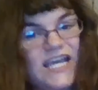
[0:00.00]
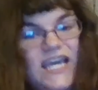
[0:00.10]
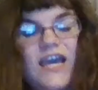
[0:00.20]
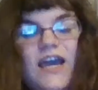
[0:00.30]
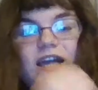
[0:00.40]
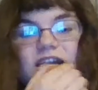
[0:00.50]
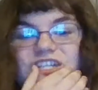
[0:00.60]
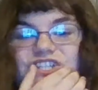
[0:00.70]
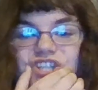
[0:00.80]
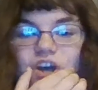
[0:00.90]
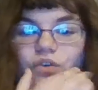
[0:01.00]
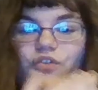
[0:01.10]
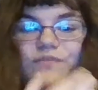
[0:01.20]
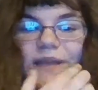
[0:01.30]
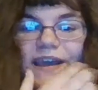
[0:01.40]
it
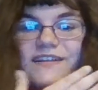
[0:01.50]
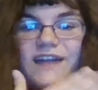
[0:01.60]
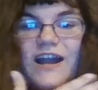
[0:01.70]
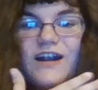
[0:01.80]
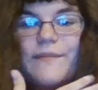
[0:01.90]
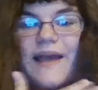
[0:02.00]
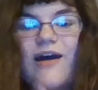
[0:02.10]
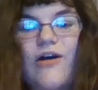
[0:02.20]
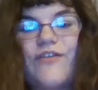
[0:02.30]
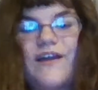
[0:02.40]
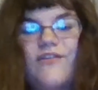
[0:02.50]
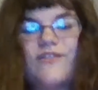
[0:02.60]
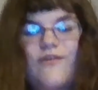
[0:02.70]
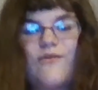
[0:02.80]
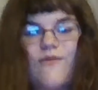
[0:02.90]
shows my entire mouth. I don't
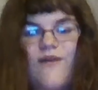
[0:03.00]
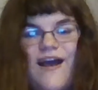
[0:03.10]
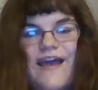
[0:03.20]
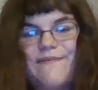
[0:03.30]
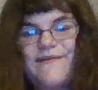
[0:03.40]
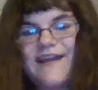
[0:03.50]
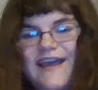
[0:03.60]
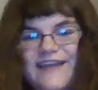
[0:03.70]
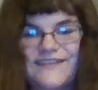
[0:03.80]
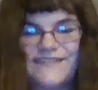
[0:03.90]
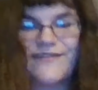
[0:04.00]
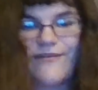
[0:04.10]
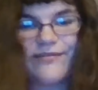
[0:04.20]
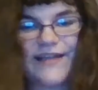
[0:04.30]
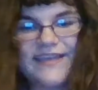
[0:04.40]
know why, but I just
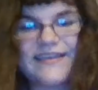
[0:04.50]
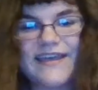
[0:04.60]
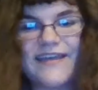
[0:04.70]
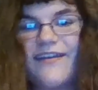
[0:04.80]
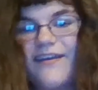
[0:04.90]
don't like it.